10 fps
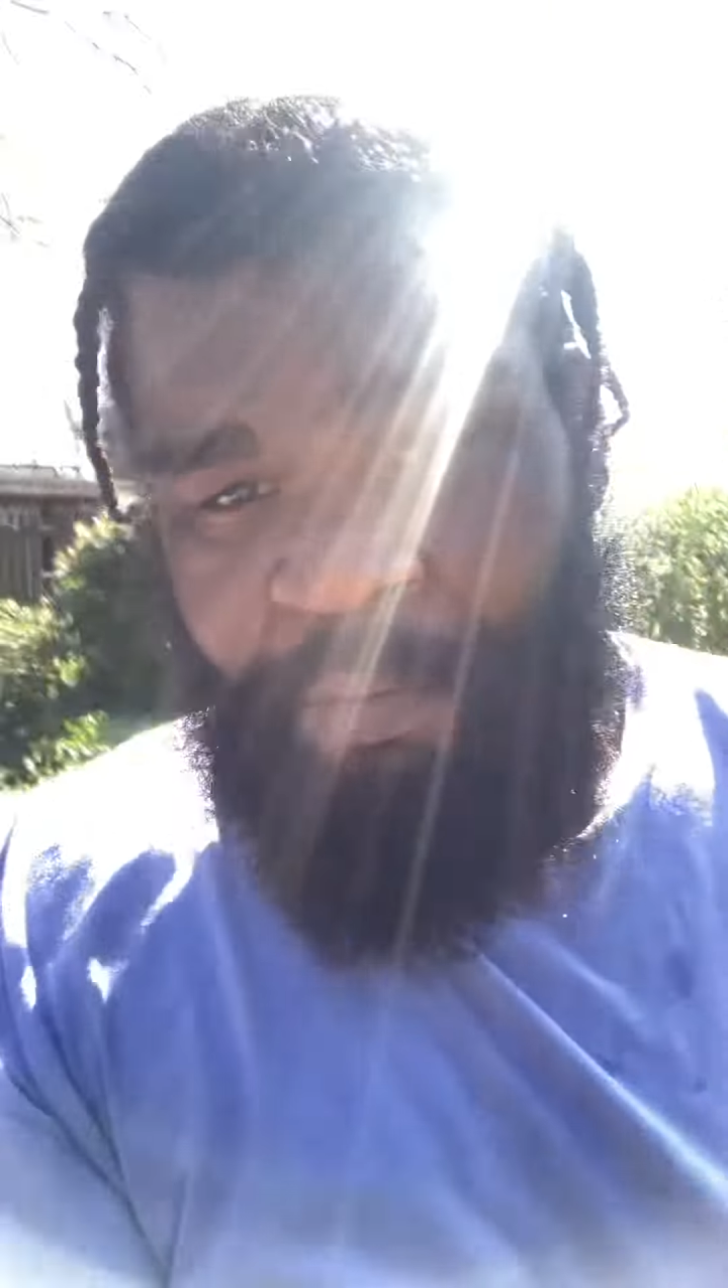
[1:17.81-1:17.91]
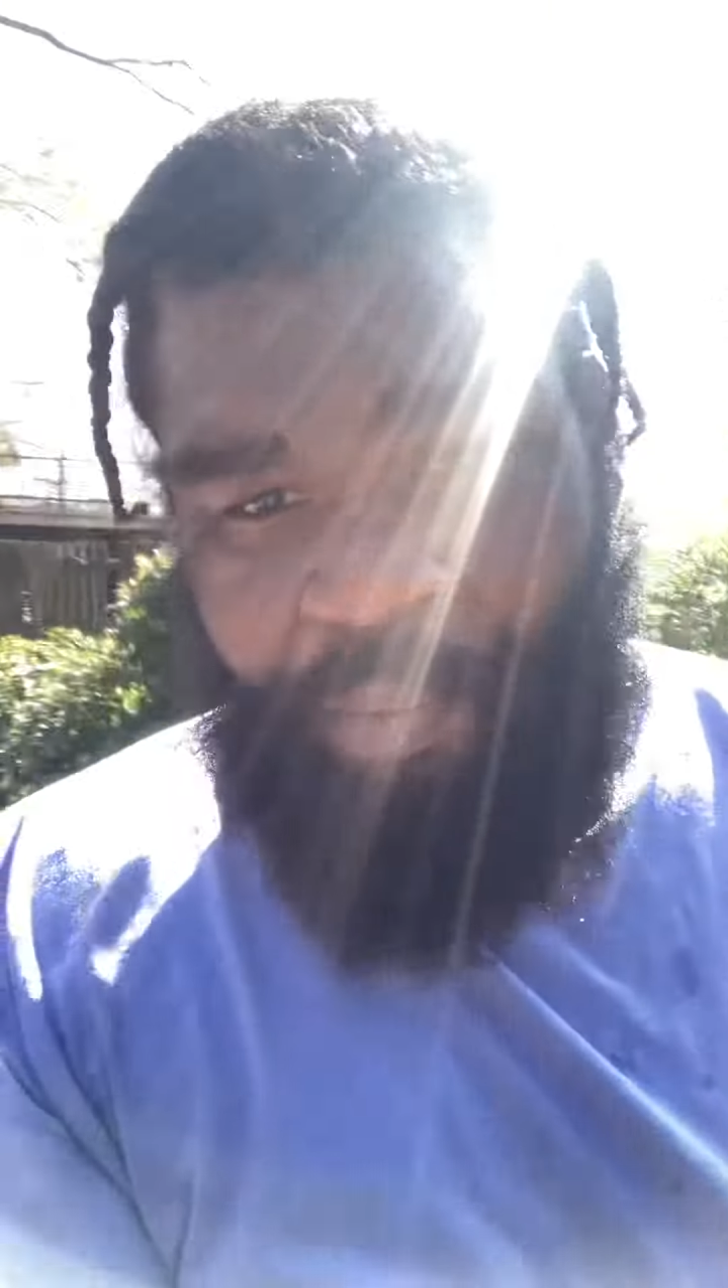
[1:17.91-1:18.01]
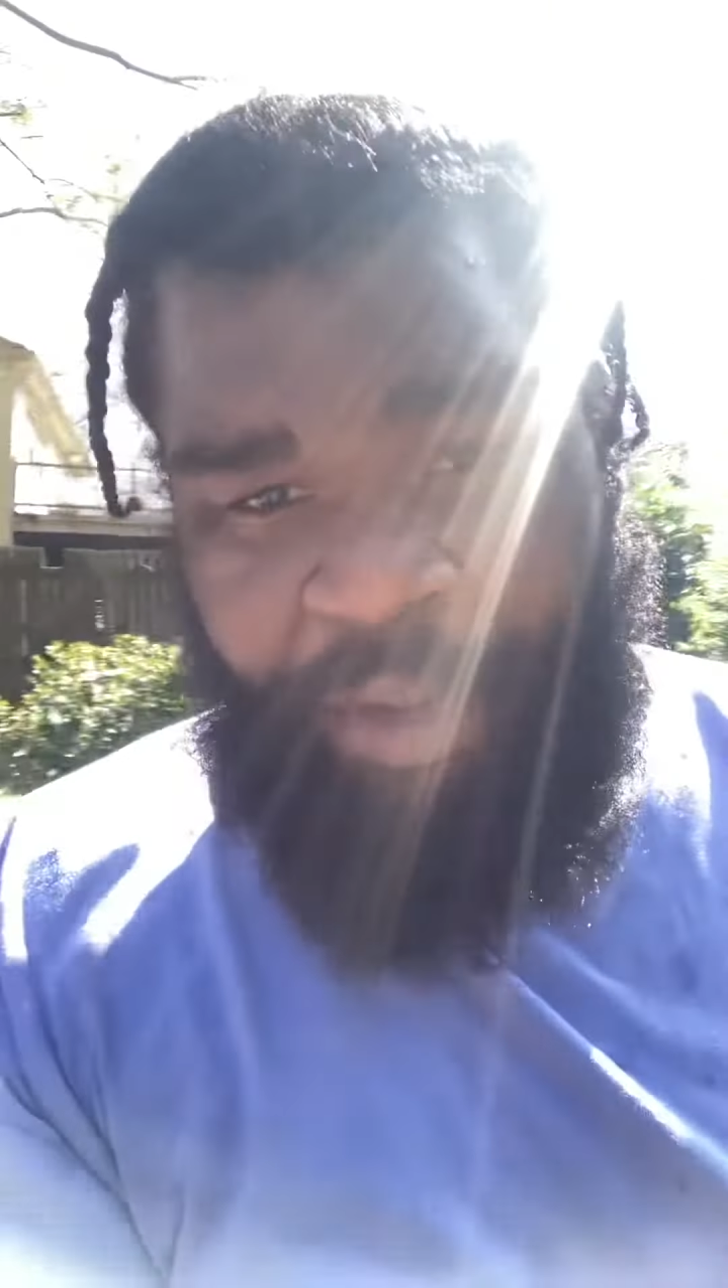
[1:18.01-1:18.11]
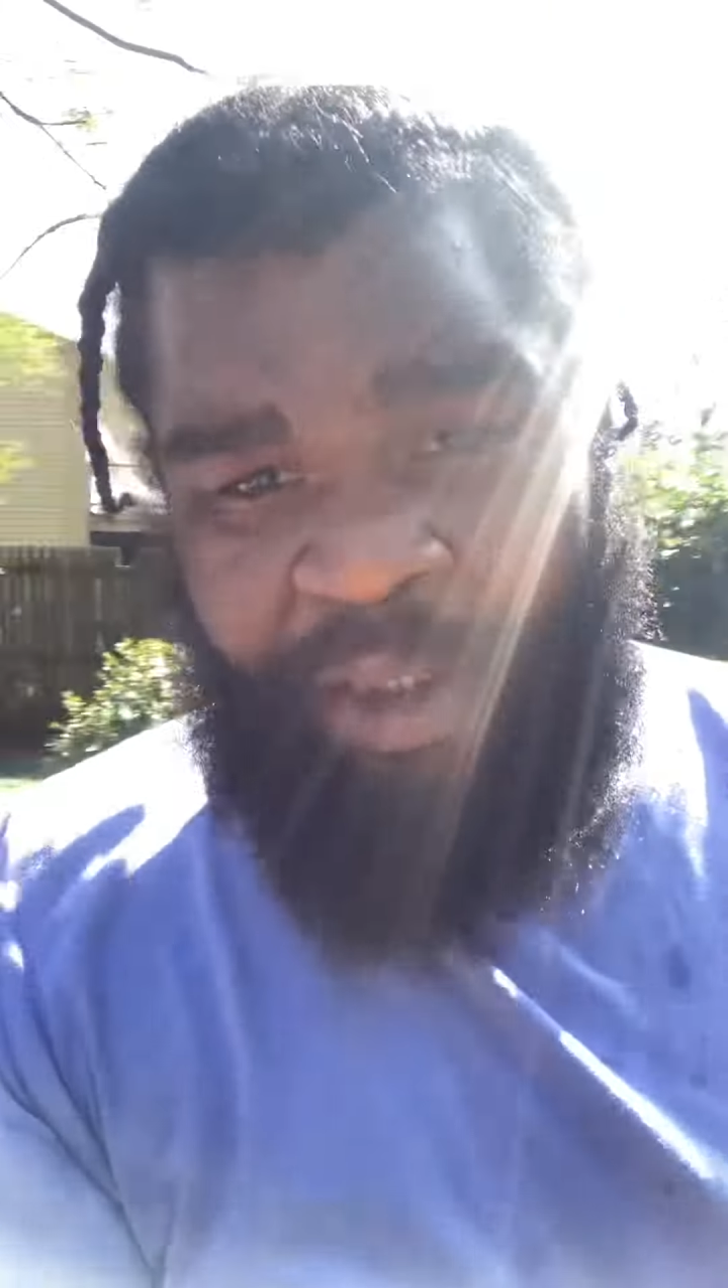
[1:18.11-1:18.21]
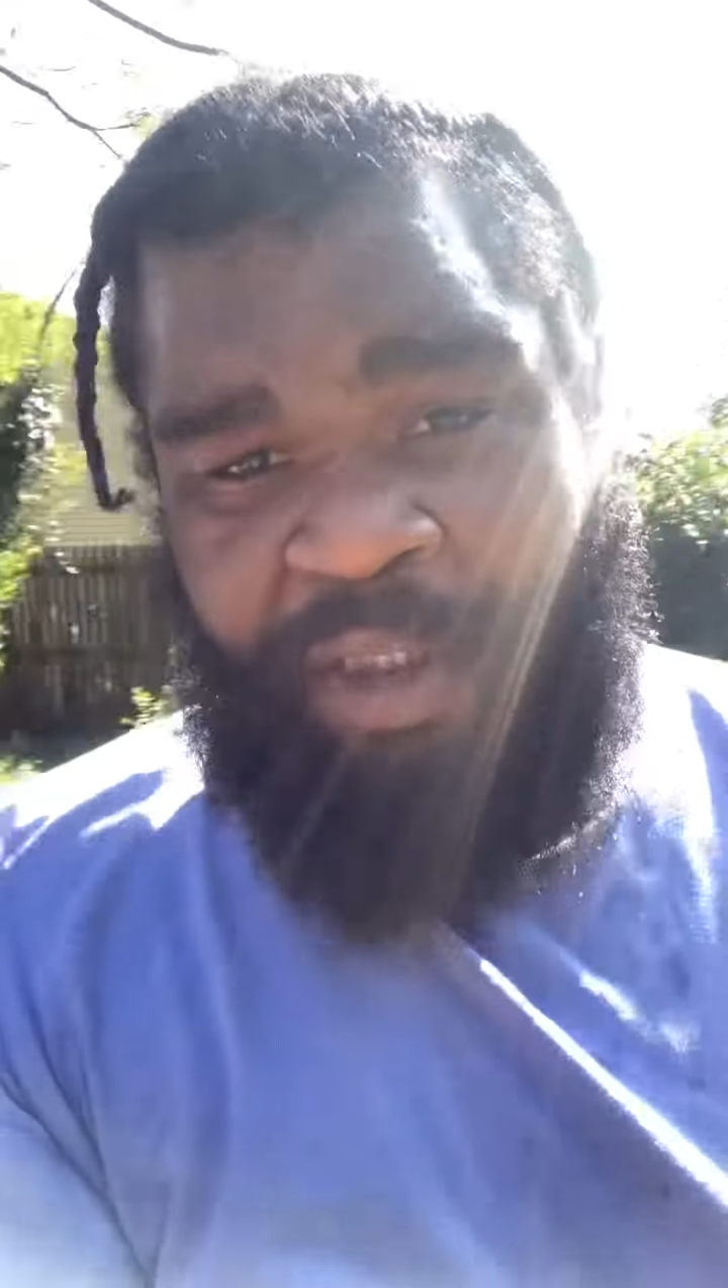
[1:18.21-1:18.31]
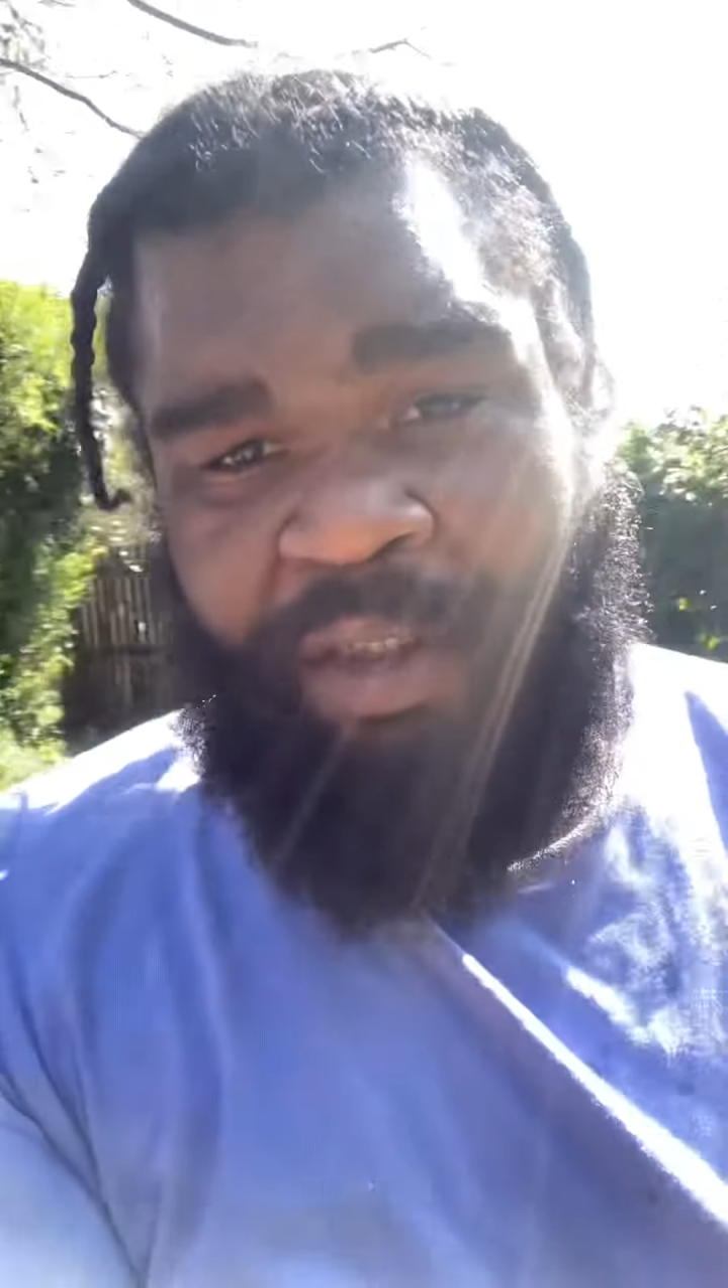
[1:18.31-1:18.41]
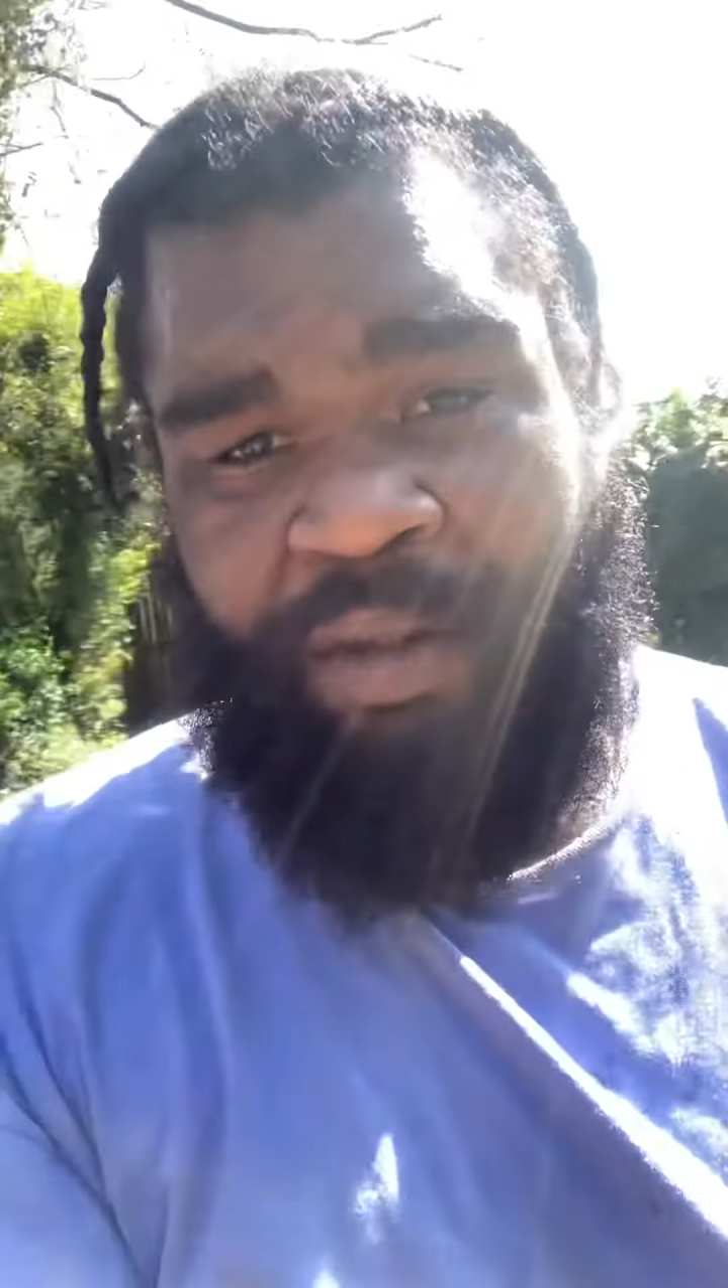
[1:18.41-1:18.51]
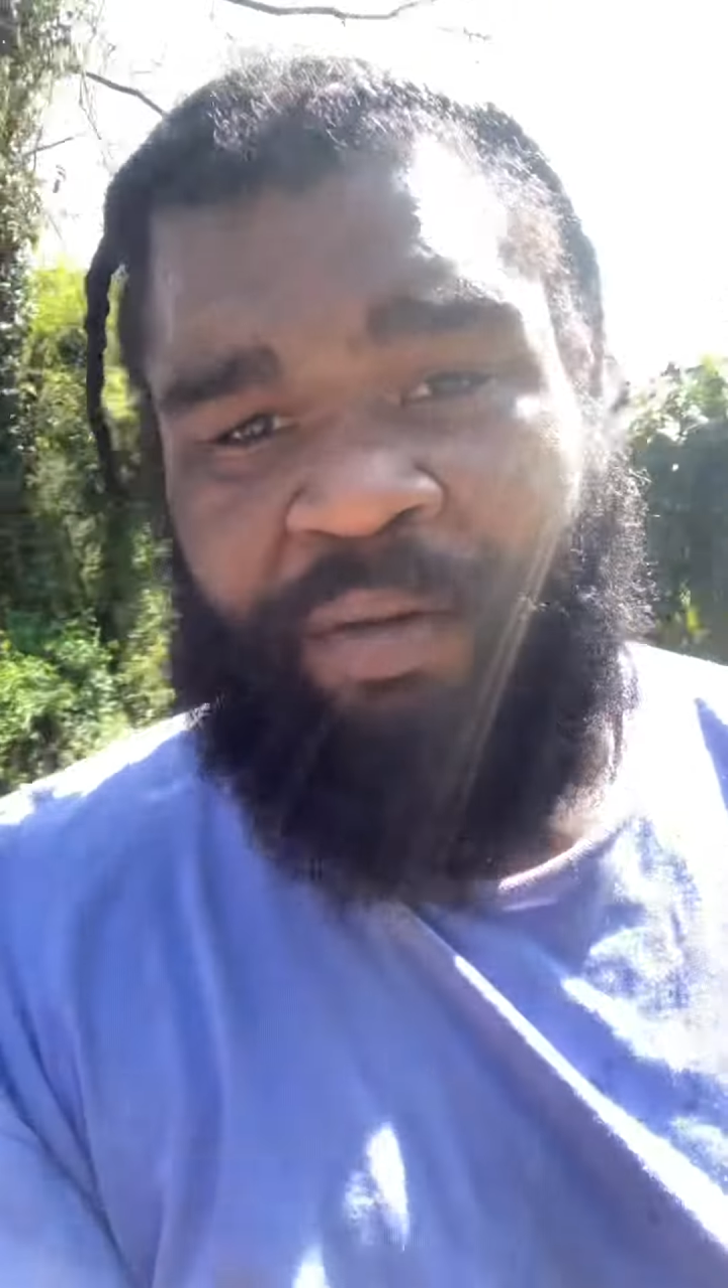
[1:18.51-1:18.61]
preach it